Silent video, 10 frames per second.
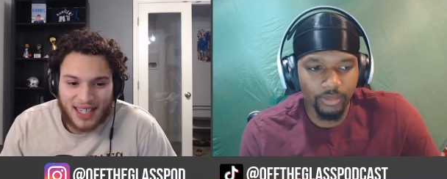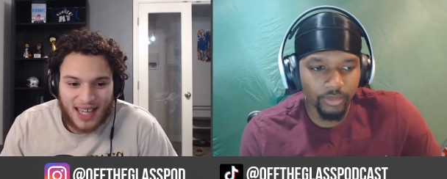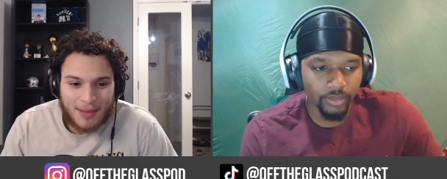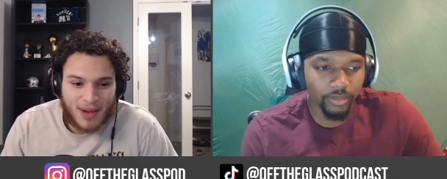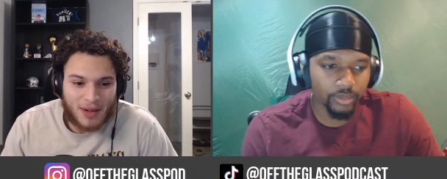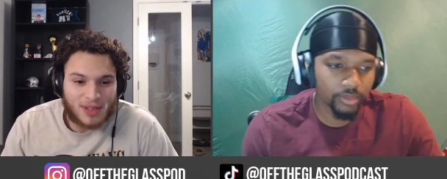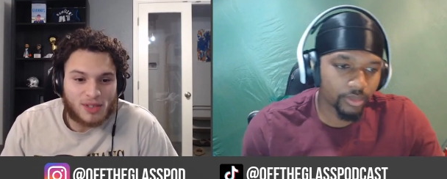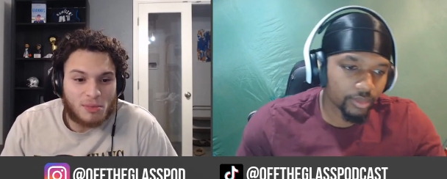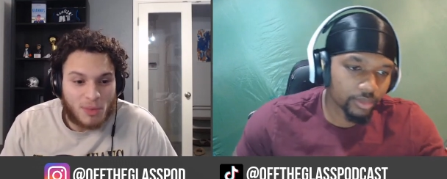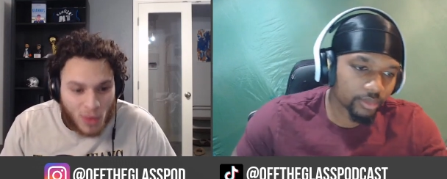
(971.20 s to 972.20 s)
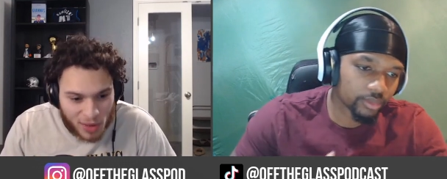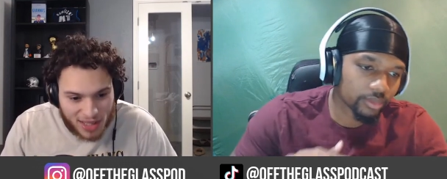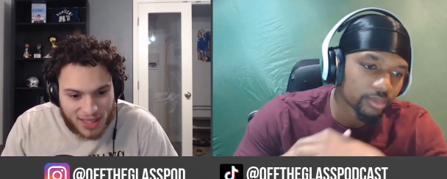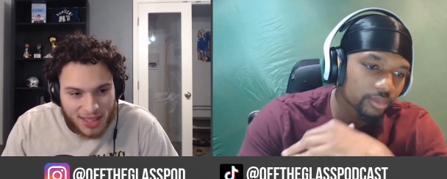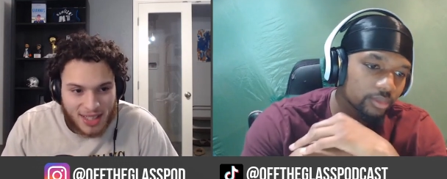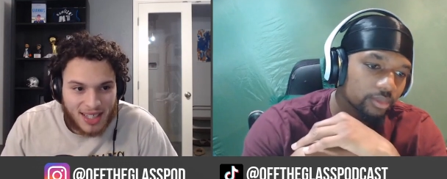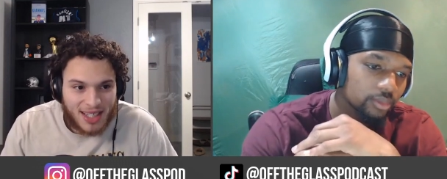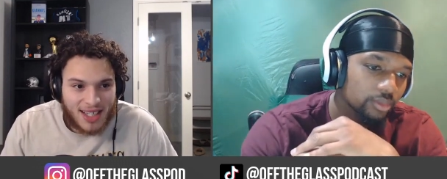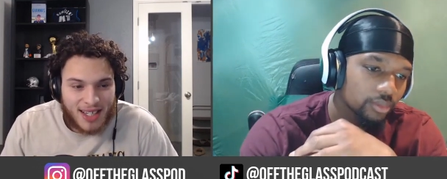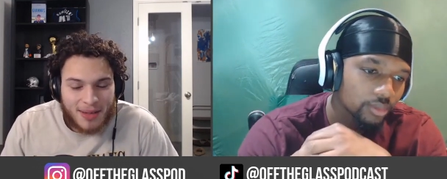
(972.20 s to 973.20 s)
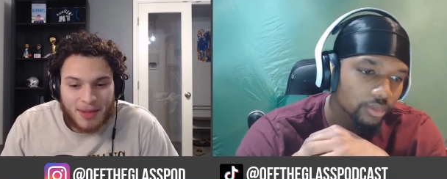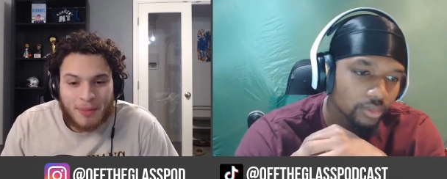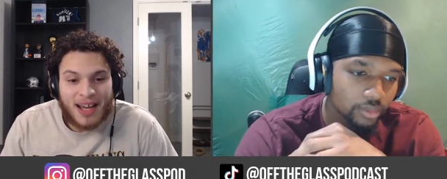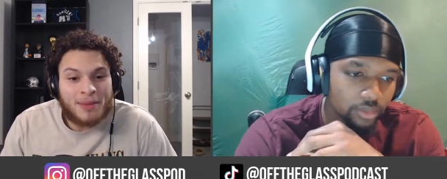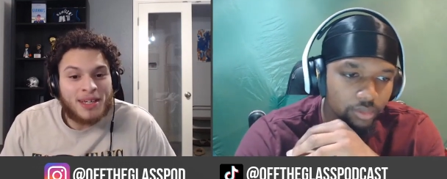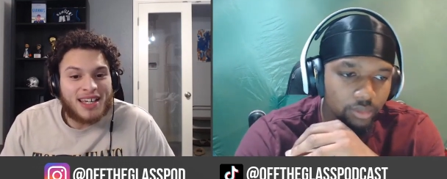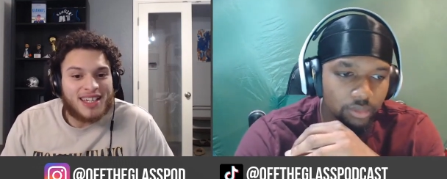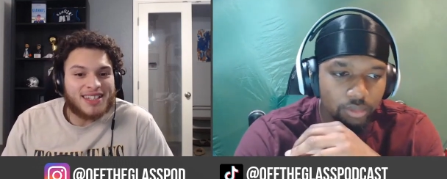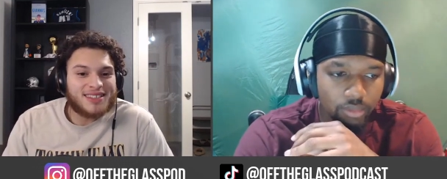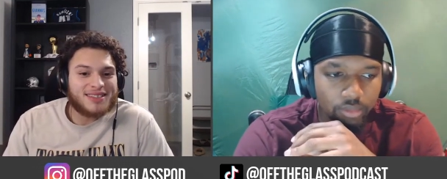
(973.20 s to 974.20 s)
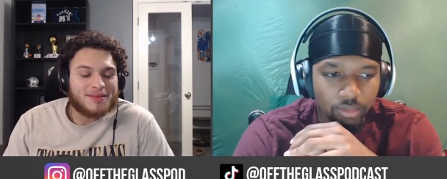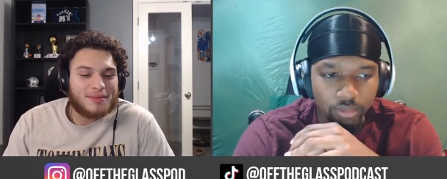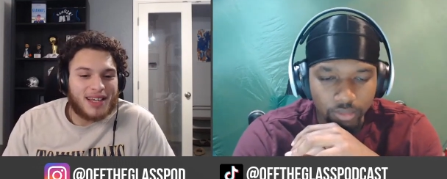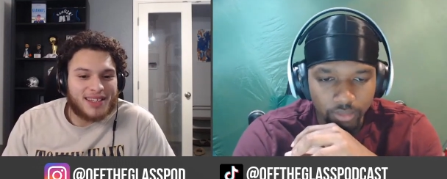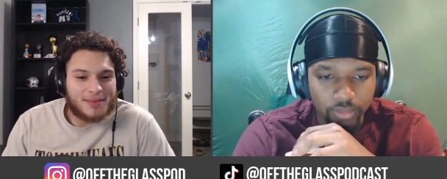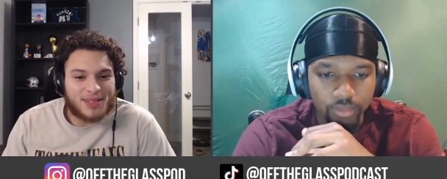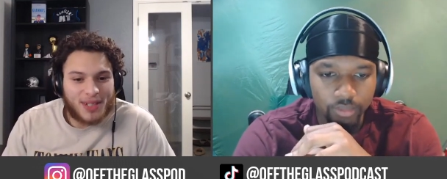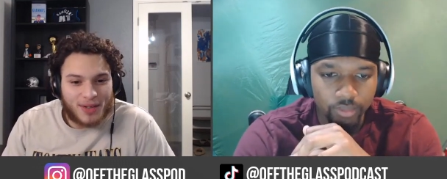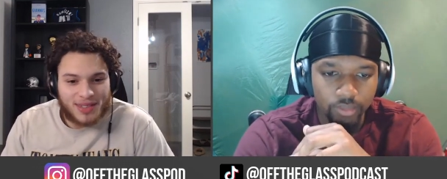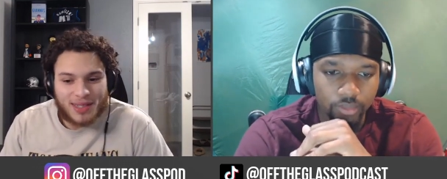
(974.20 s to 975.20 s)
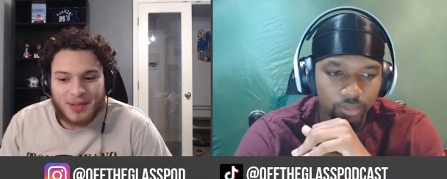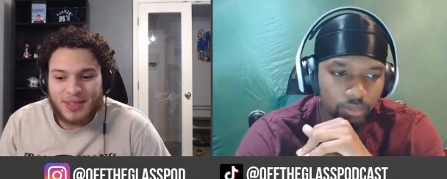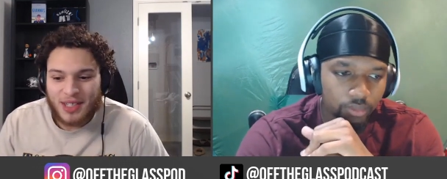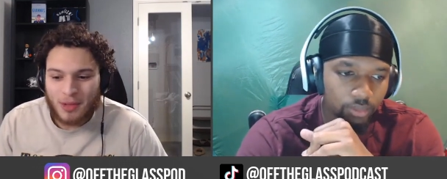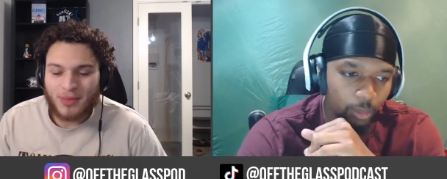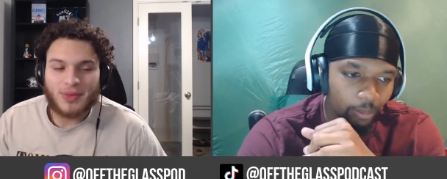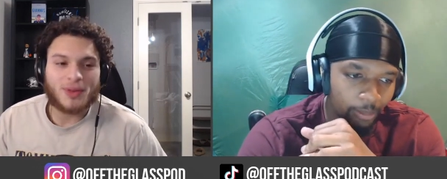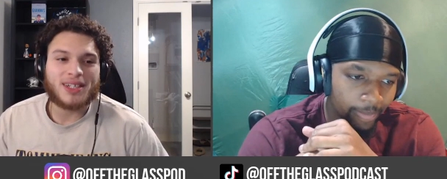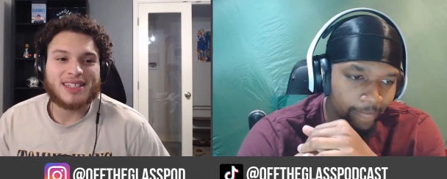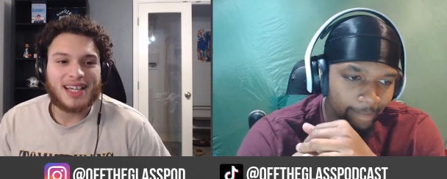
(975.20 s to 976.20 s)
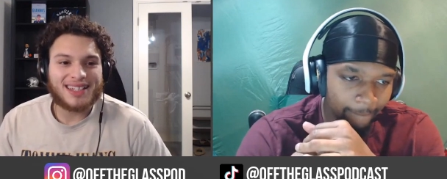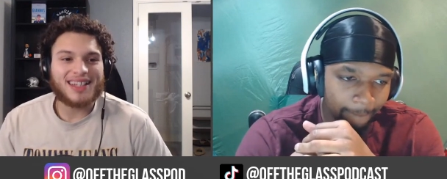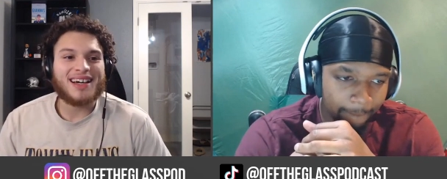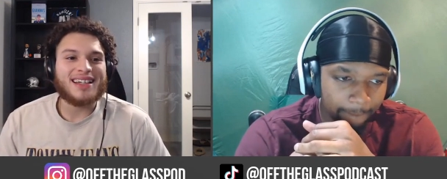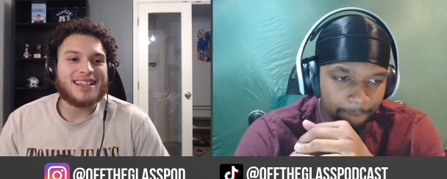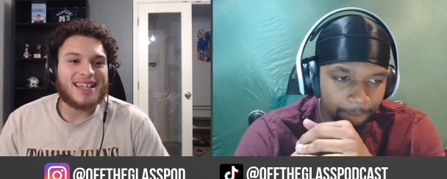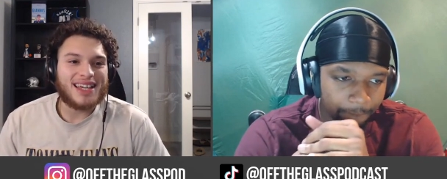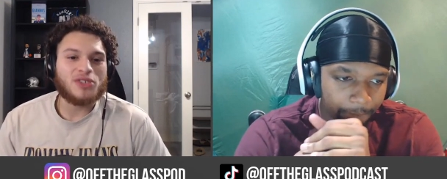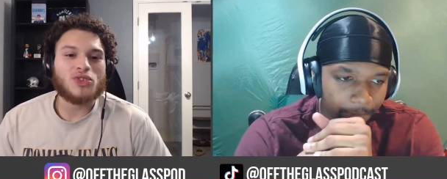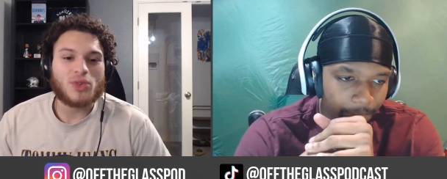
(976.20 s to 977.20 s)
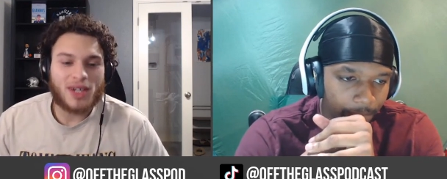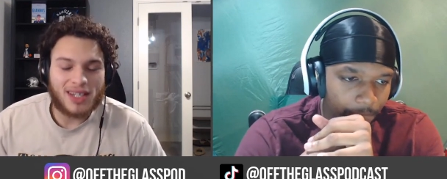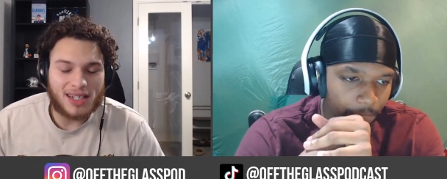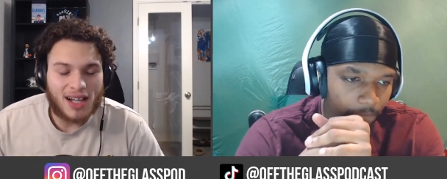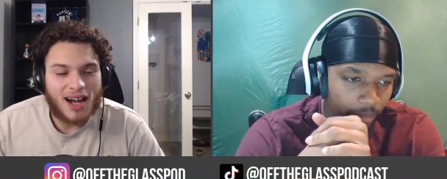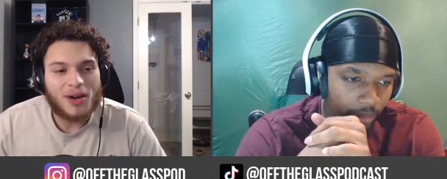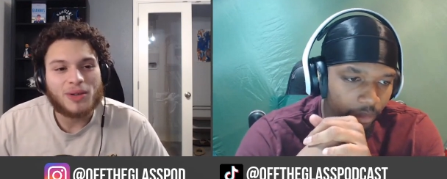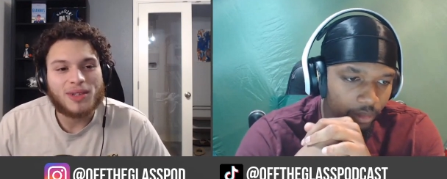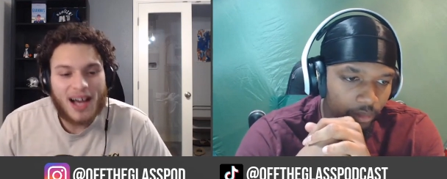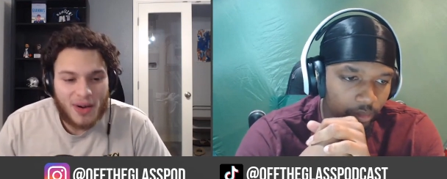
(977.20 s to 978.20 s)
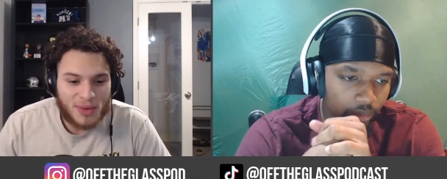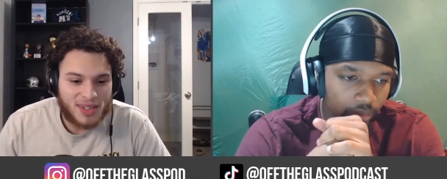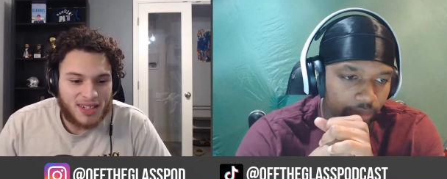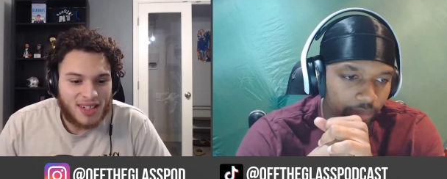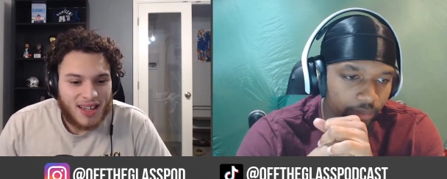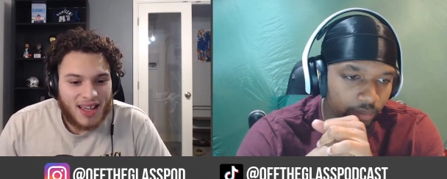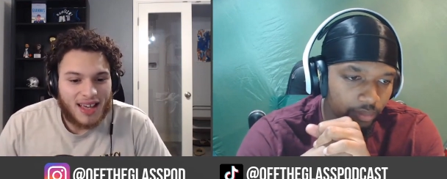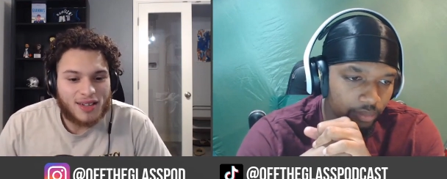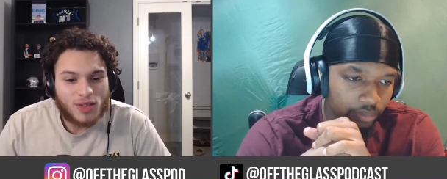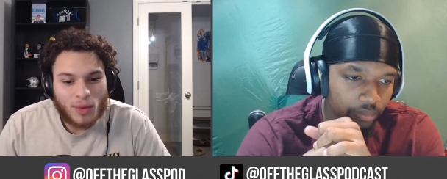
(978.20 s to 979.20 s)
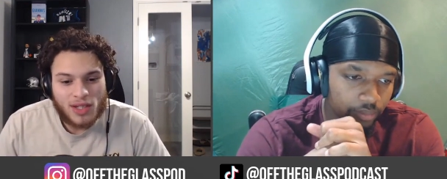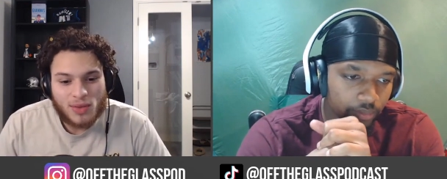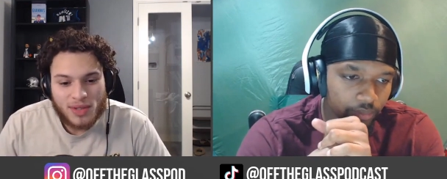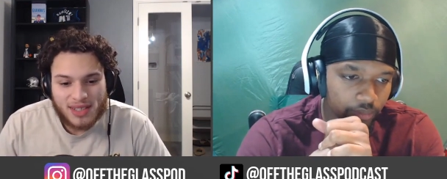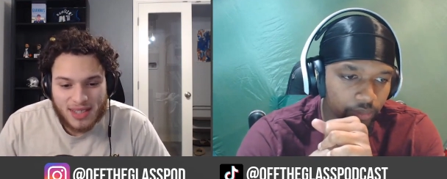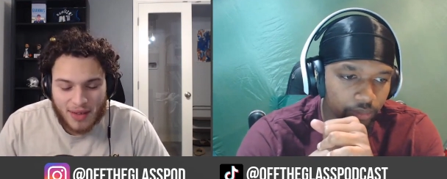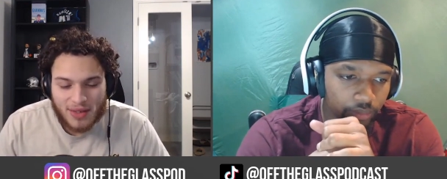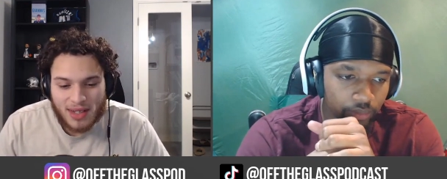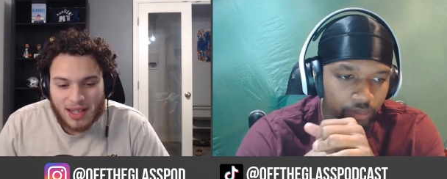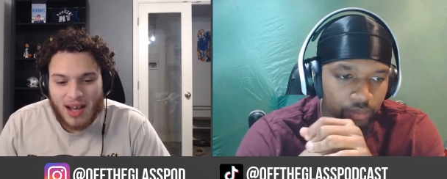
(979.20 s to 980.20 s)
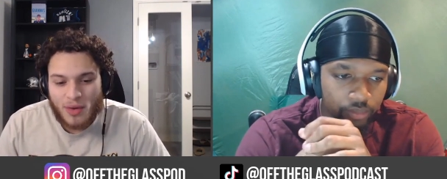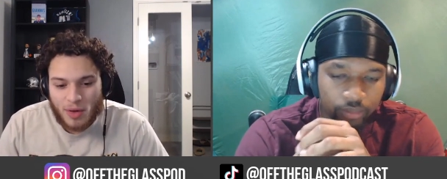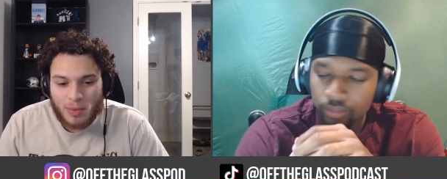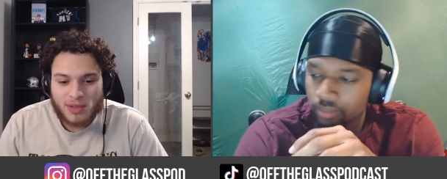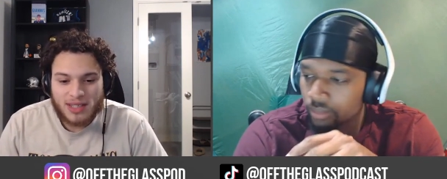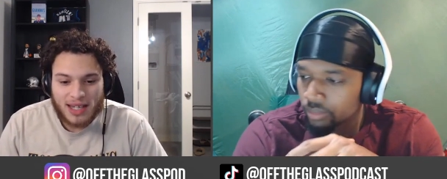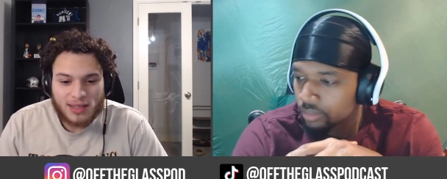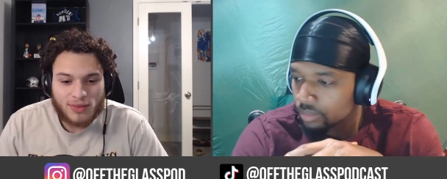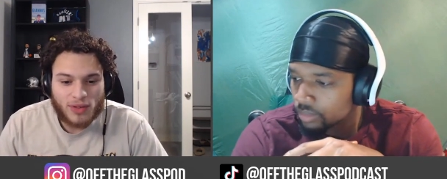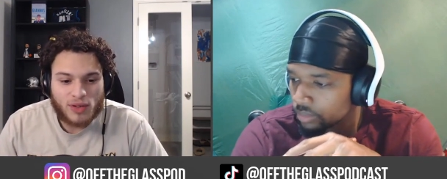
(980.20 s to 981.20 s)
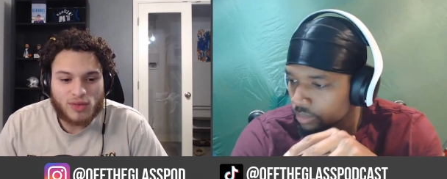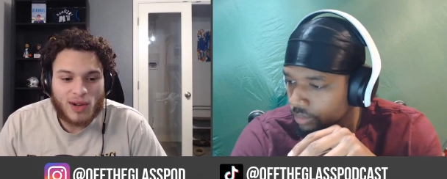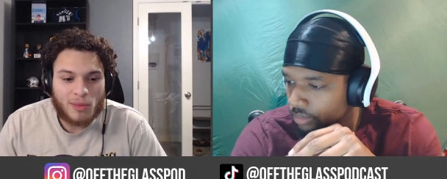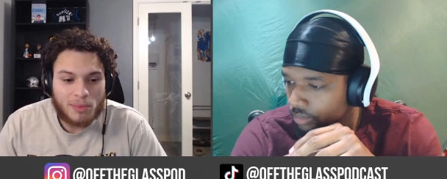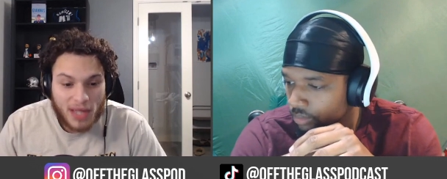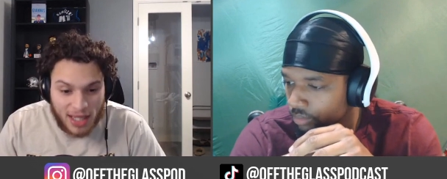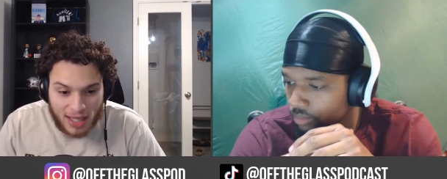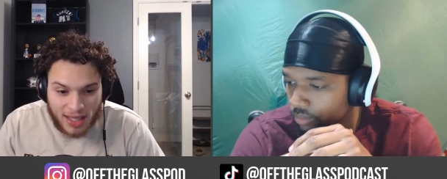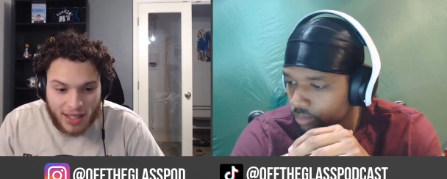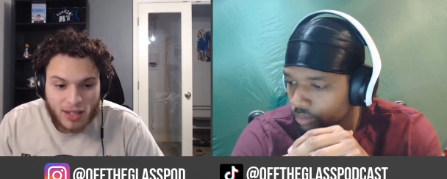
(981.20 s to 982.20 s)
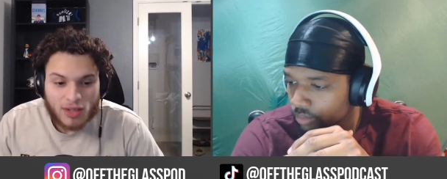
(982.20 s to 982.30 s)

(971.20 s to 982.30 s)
Speaker 1: that came out this morning, the Miami Heat made themselves a little deal before the deadline. They traded Kyle Lowry and a 2027 lottery protected first round pick